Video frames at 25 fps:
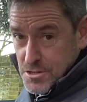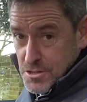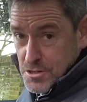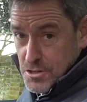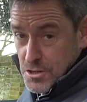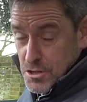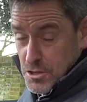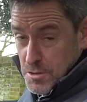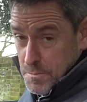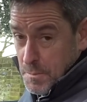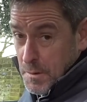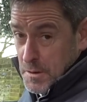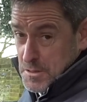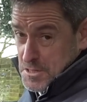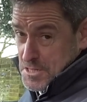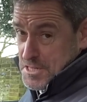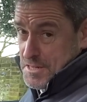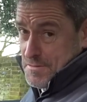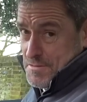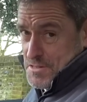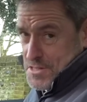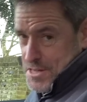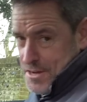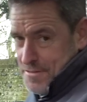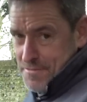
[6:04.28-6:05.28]
do the
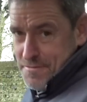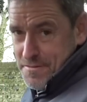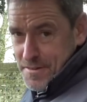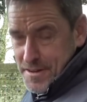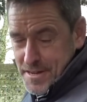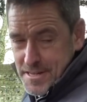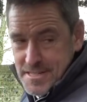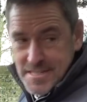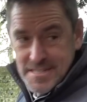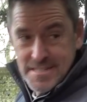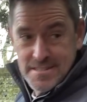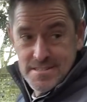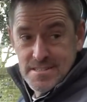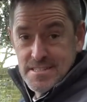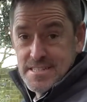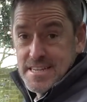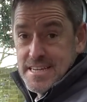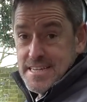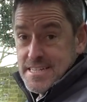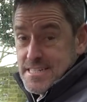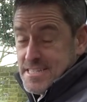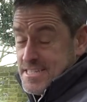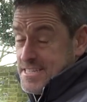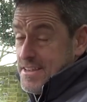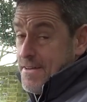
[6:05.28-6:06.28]
positive stuff first.
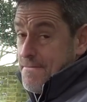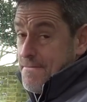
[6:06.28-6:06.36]
Seats,